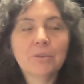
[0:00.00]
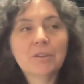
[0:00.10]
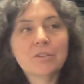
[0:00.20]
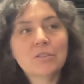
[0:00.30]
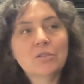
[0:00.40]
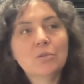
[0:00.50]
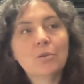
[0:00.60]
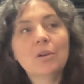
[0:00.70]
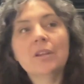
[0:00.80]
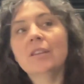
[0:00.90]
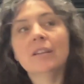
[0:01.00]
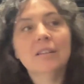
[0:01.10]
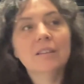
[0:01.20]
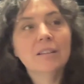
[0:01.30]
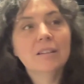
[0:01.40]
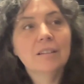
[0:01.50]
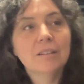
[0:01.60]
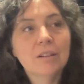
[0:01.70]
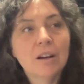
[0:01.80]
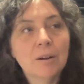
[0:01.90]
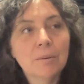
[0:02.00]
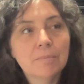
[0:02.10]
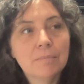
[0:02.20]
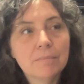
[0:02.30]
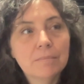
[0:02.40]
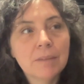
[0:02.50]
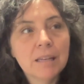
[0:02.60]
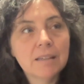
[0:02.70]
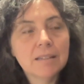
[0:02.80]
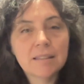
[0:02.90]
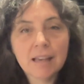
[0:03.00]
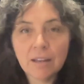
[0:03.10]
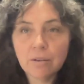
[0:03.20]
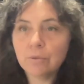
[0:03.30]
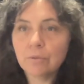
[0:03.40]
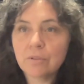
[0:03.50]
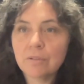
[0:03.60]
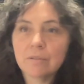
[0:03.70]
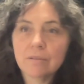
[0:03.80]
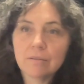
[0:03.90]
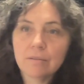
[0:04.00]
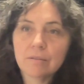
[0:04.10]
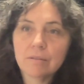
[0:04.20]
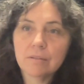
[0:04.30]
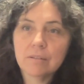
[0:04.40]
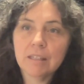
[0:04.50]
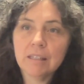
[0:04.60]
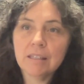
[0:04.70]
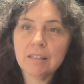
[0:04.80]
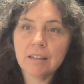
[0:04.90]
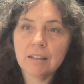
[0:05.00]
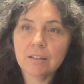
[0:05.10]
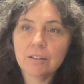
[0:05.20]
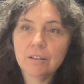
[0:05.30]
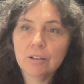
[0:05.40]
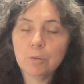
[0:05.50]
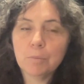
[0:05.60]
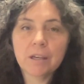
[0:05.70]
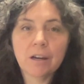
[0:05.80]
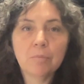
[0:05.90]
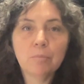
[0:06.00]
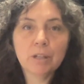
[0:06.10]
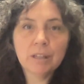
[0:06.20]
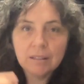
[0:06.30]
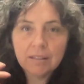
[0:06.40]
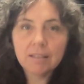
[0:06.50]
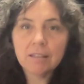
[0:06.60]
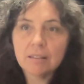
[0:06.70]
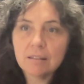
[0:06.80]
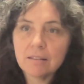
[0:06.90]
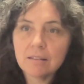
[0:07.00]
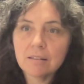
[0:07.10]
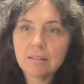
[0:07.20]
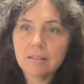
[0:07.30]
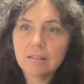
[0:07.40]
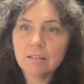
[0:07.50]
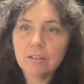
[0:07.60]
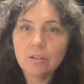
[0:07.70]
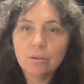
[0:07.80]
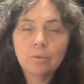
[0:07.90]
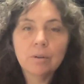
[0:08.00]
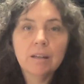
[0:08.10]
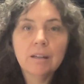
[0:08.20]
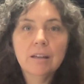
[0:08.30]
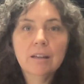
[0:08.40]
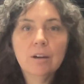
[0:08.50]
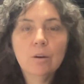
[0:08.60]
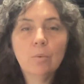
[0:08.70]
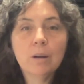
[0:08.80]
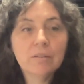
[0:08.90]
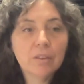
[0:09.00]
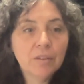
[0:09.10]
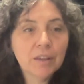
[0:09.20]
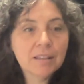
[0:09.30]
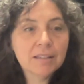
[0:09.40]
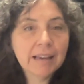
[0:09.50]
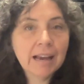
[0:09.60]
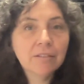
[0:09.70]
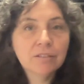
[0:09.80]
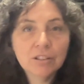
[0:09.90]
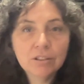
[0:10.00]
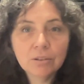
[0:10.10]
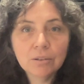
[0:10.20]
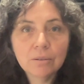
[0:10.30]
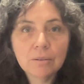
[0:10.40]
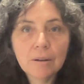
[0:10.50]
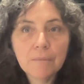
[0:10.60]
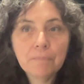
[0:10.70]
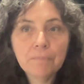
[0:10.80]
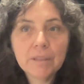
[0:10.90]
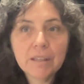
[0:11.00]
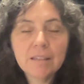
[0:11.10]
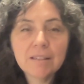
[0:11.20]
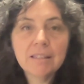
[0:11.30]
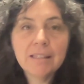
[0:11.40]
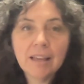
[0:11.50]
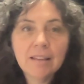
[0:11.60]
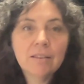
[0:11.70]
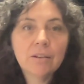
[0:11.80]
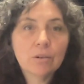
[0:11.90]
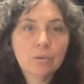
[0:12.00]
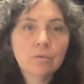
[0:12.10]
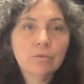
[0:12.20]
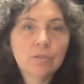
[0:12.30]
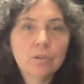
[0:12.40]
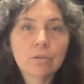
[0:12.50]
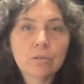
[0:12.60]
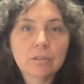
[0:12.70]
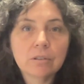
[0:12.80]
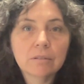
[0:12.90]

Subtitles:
and there's a story that many sadhus in India who become renunciates, you know, one of the things they have to do is attend their own funeral.